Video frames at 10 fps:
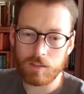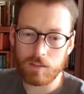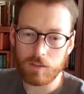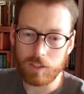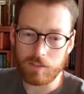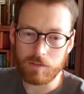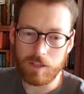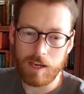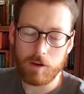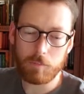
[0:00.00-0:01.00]
Okay, so the
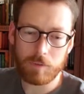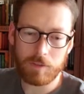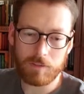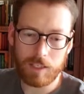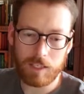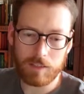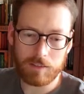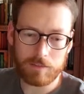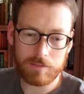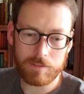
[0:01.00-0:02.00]
output of that
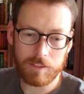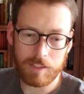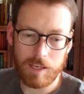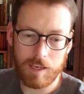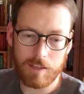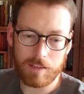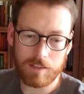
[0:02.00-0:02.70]
concat